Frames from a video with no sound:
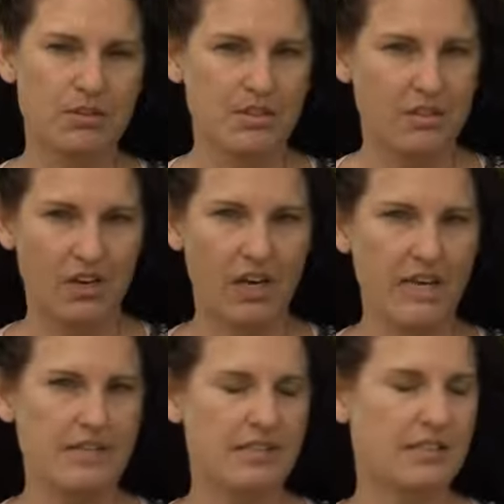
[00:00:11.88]
wasn't a car
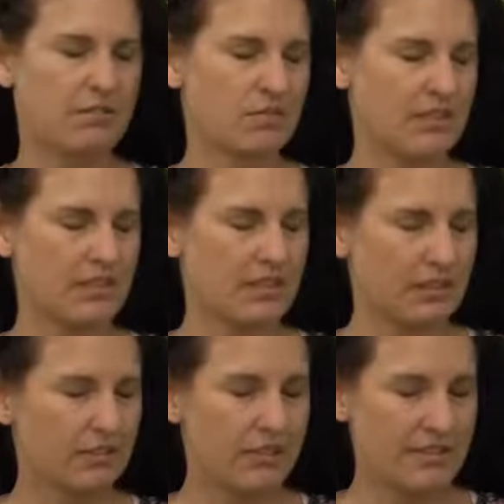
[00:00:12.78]
accident, it wasn't an
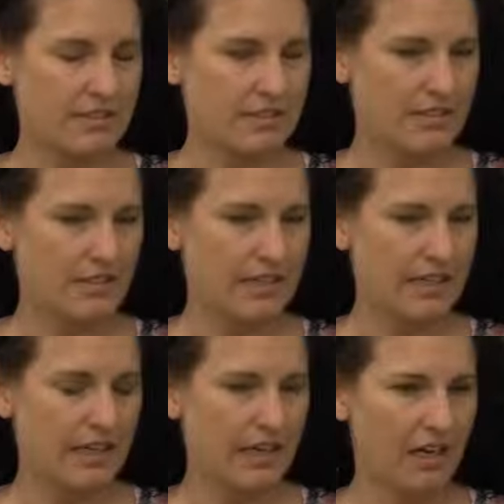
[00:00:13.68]
illness.
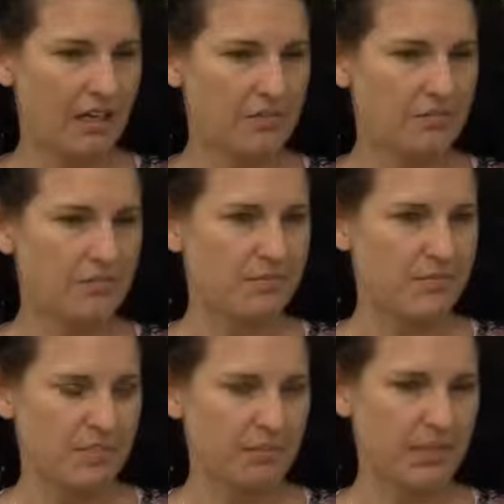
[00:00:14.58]
Um,
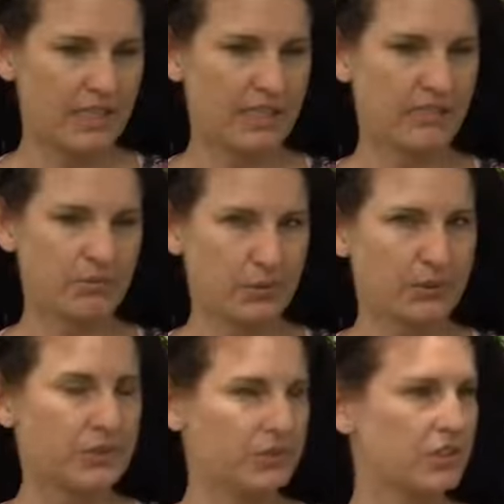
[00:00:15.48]
somebody pulled
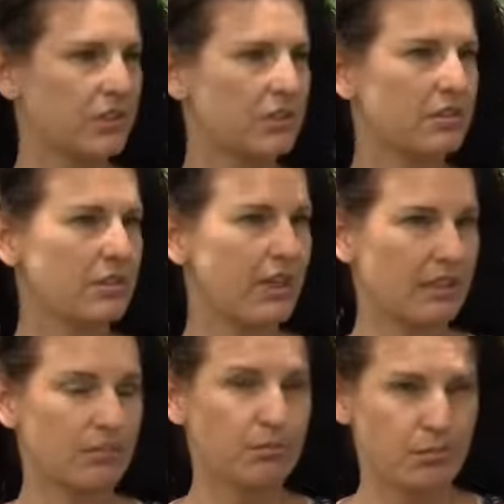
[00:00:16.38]
a trigger
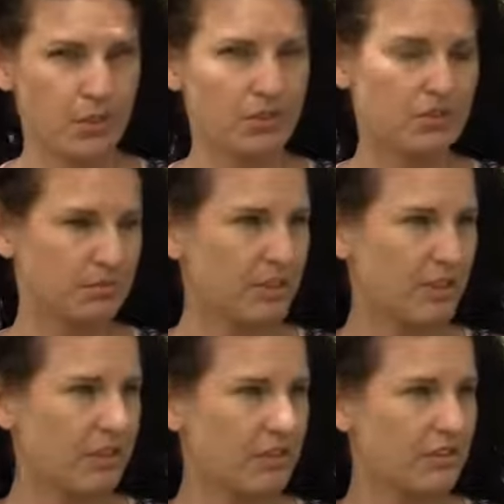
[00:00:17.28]
and murdered my
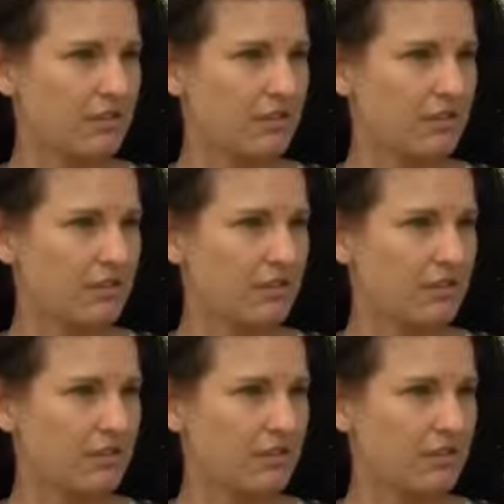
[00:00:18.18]
daughter.